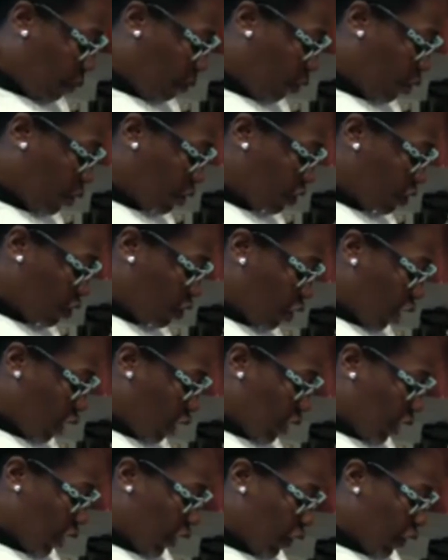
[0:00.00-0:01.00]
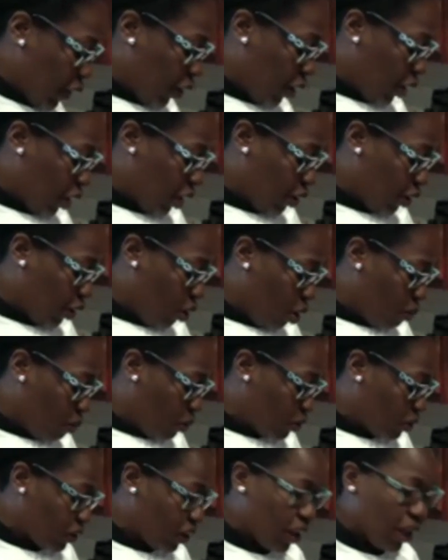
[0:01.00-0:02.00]
going to start that on
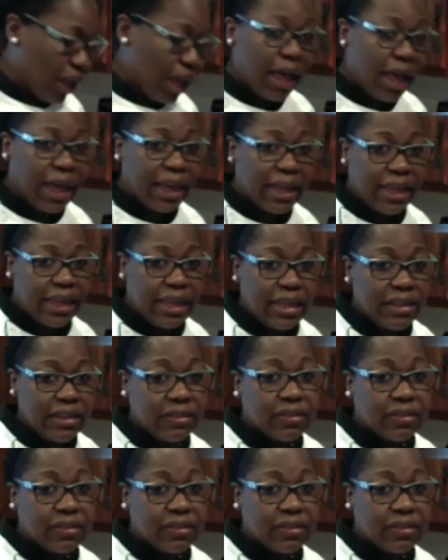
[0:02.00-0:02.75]
almost a high heat.